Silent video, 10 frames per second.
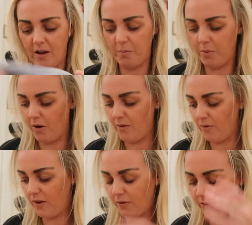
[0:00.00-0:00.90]

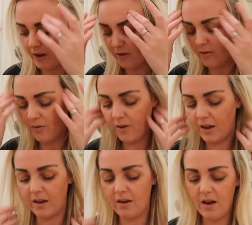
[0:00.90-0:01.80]
6.50 or
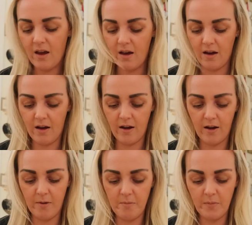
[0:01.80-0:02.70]
something,
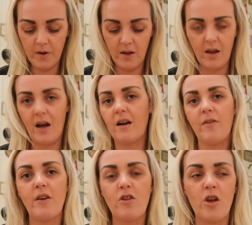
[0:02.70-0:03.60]
and I
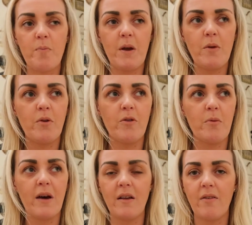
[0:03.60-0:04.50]
think shipping was
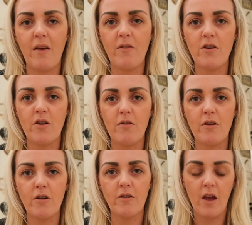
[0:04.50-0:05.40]
something like 7
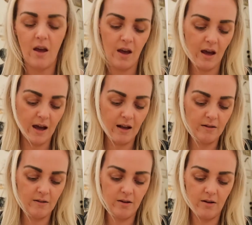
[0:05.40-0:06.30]
euros.
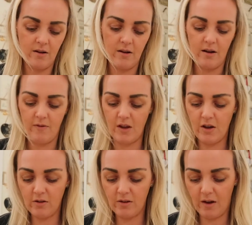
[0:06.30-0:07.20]
And I think
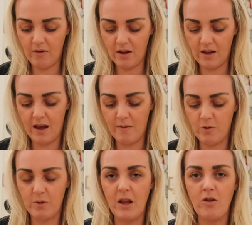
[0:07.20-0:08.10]
altogether it came
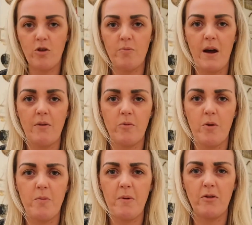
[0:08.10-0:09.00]
to an English pounds
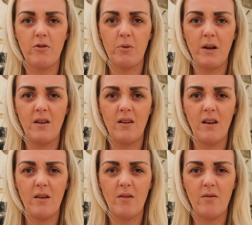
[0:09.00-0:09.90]
probably about
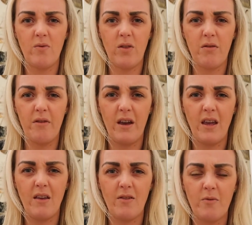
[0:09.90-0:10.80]

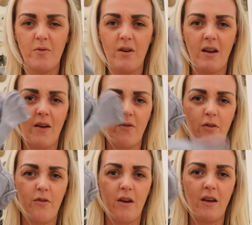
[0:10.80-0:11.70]
23, something like that for
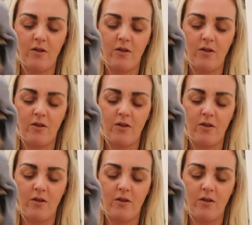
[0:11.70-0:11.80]
the three,